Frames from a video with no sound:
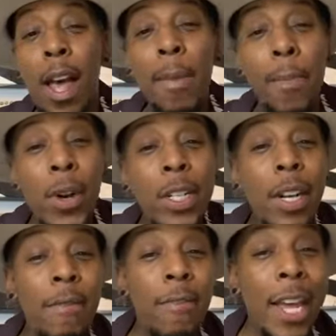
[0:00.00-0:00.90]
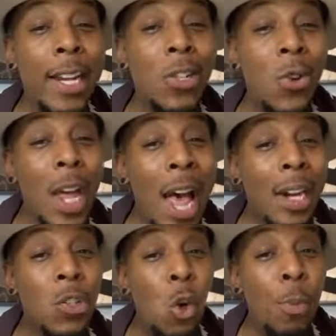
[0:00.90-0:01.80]
I'll be preaching in Vegas on
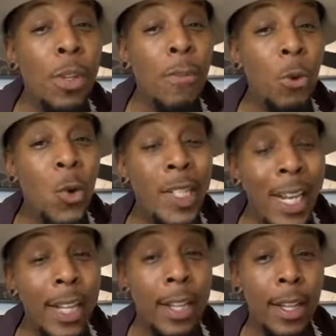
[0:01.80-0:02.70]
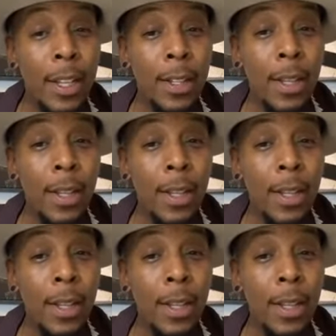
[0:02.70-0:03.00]
October the 14th